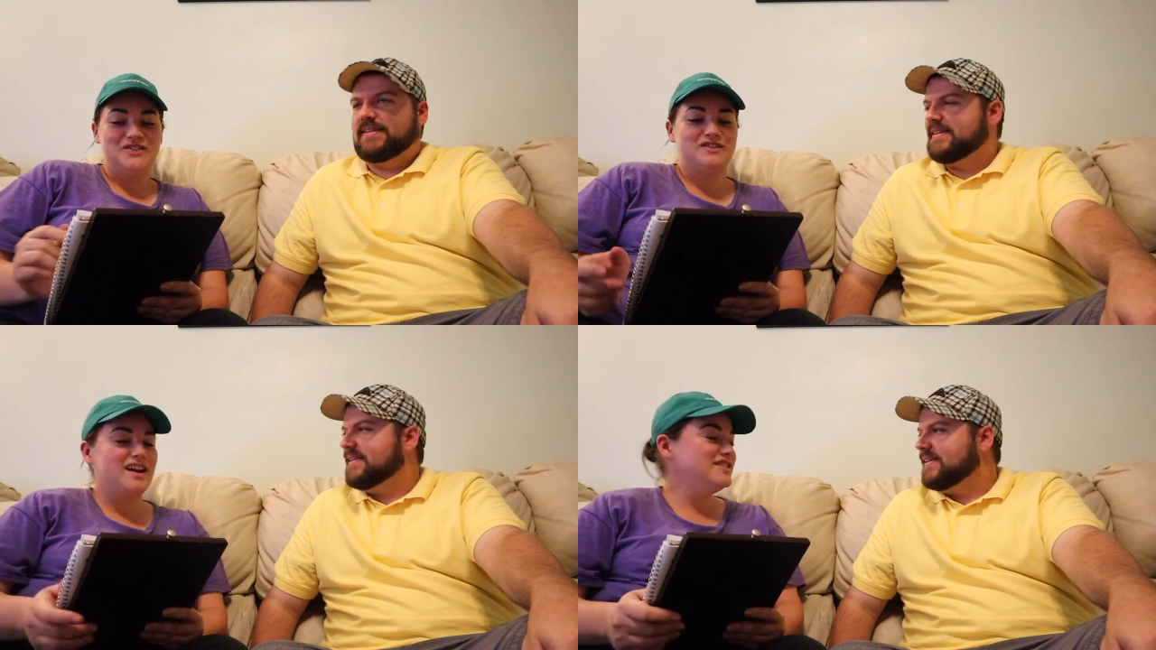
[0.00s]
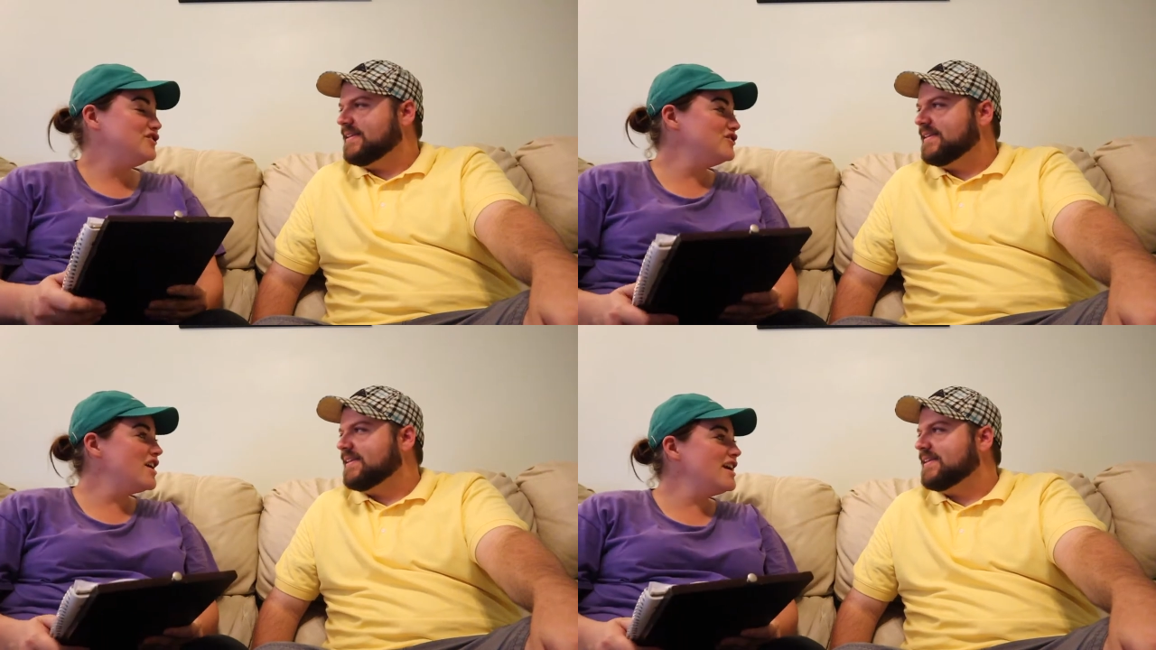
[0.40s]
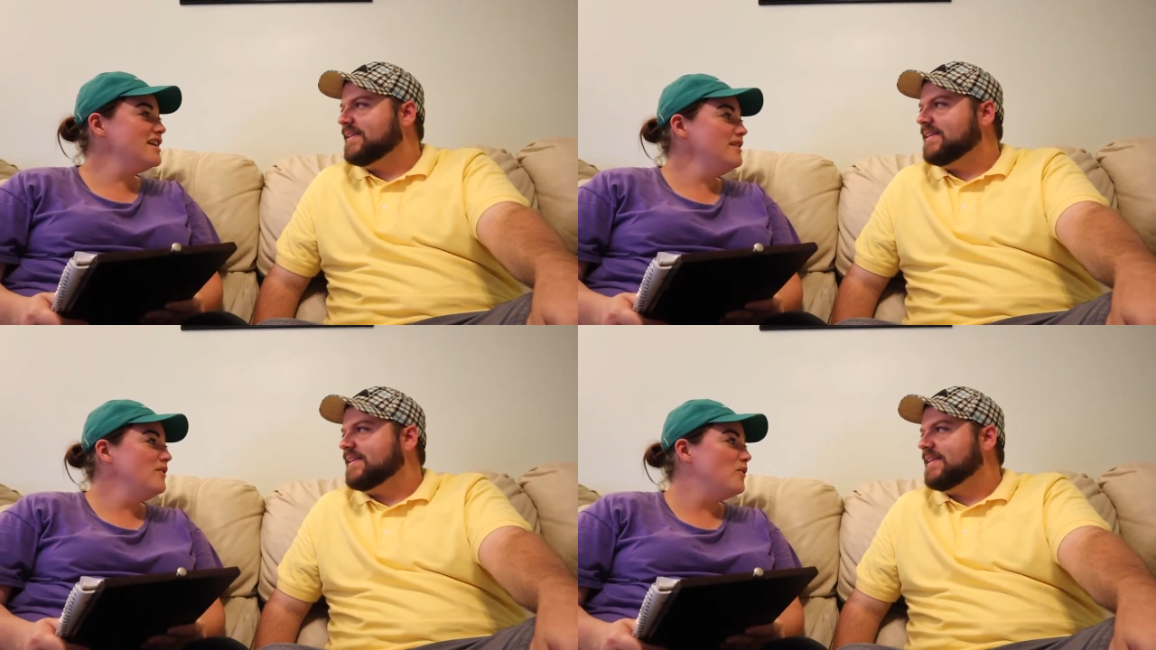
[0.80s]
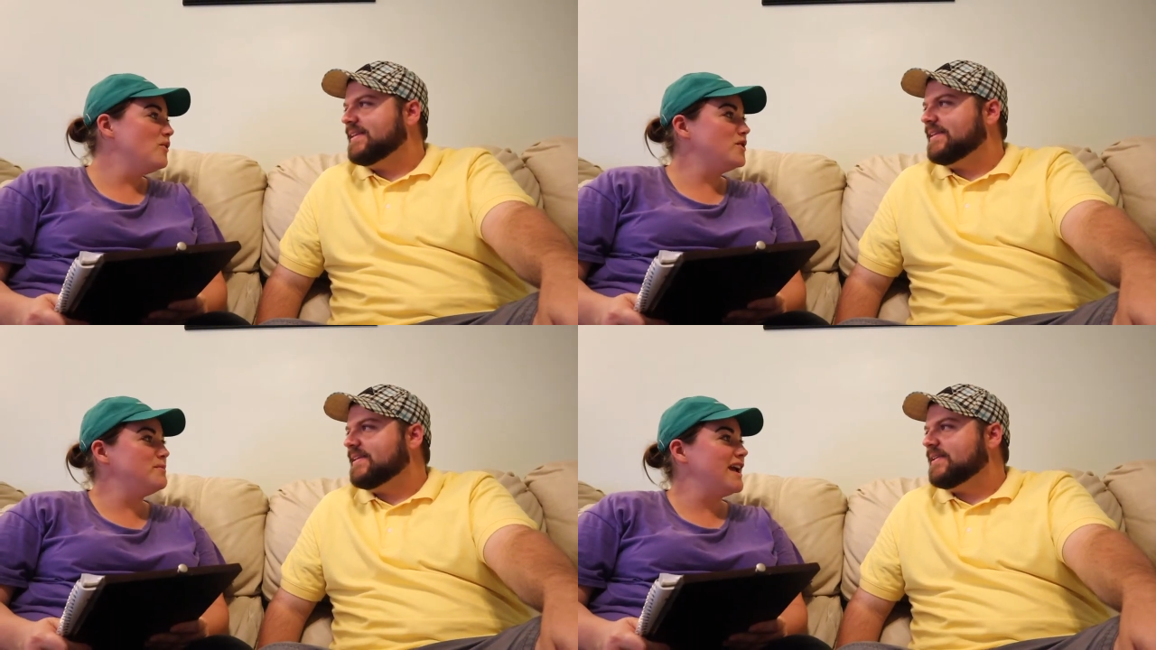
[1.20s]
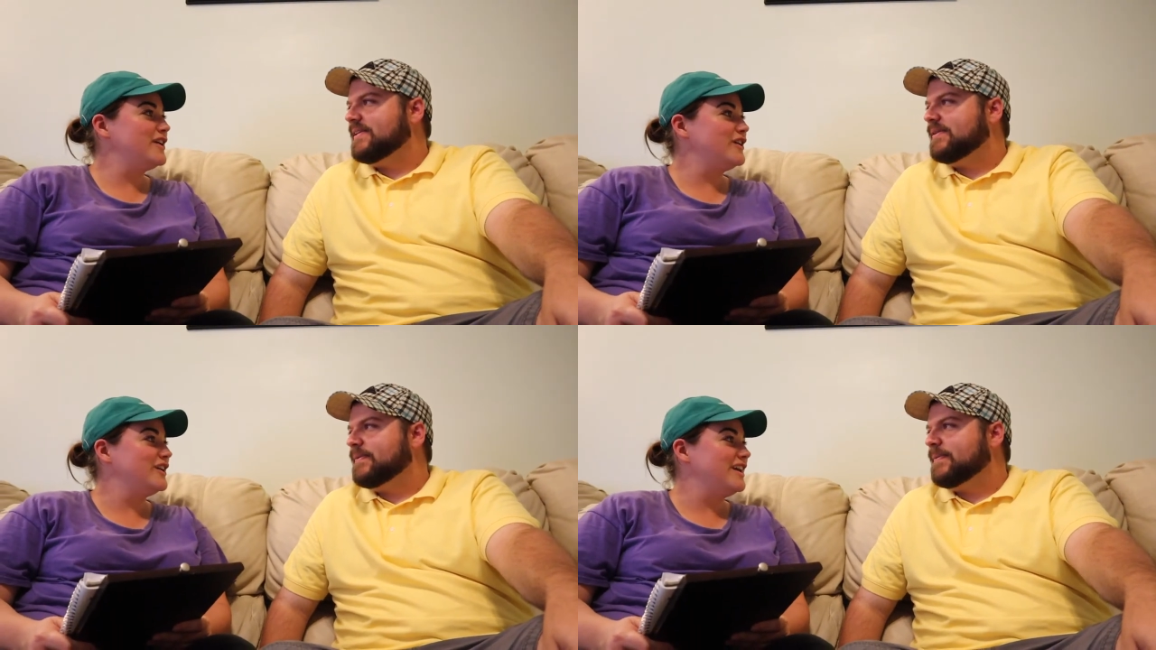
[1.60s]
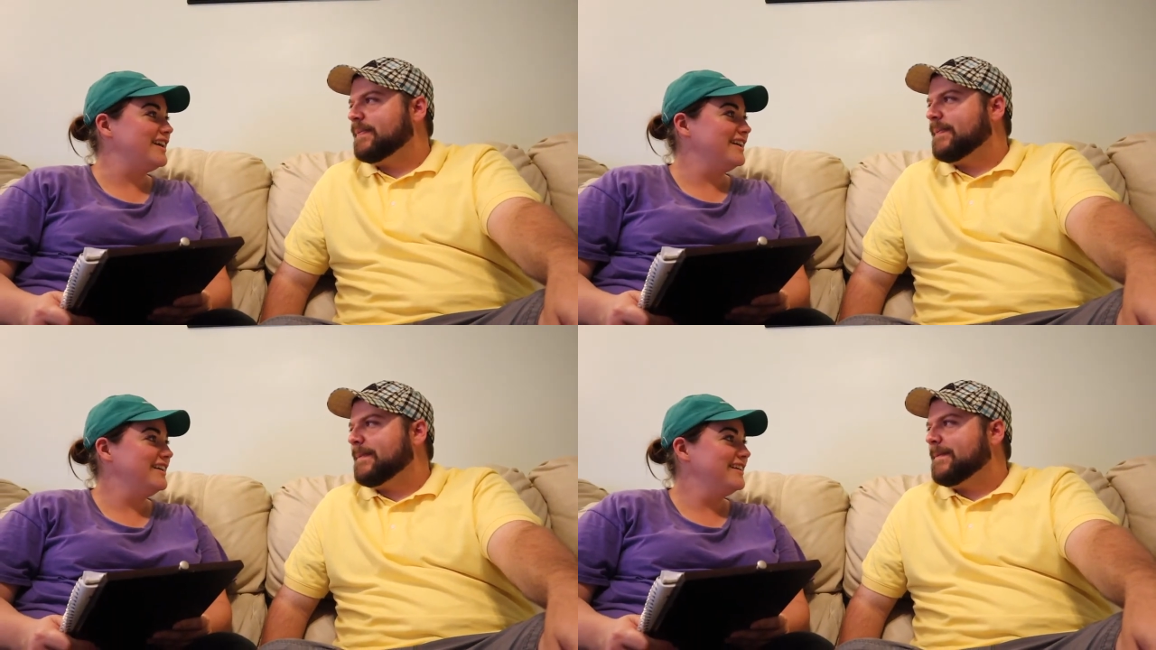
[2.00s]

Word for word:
Speaker 1: restaurant or my cooking?